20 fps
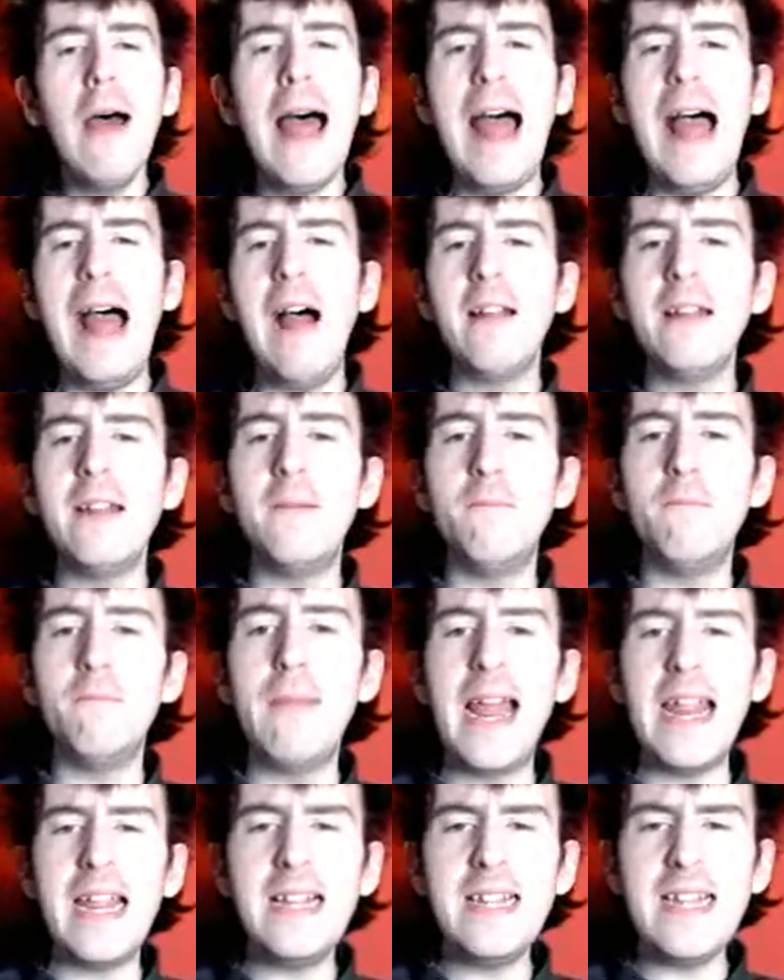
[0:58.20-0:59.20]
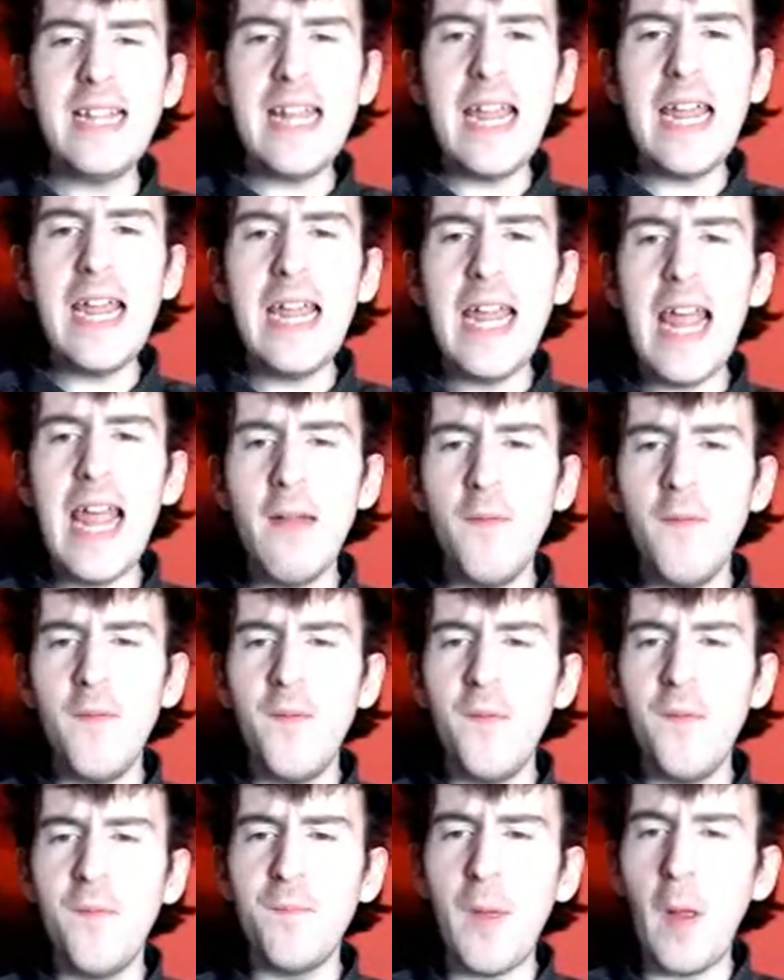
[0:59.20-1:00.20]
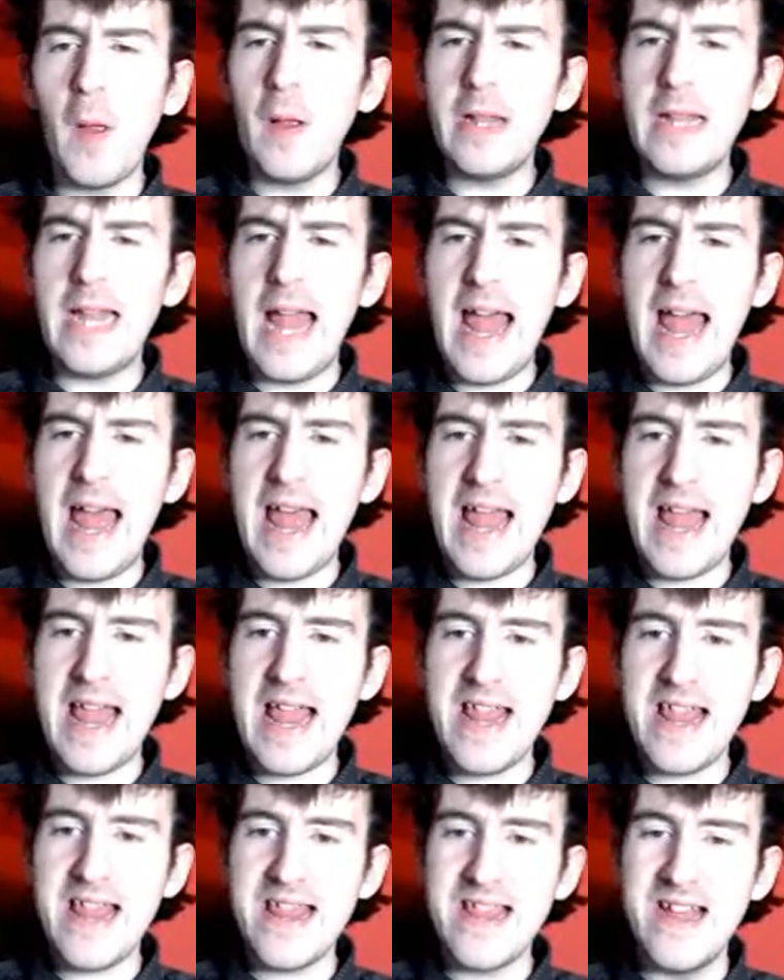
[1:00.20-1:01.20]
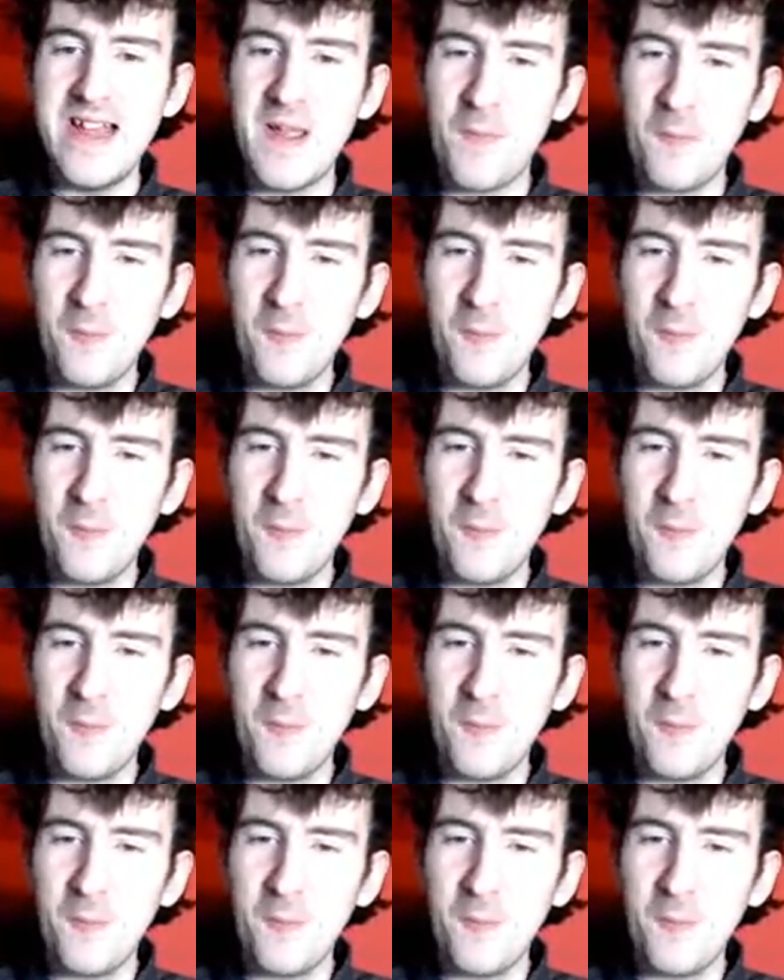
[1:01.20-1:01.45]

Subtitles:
how the mighty have fallen.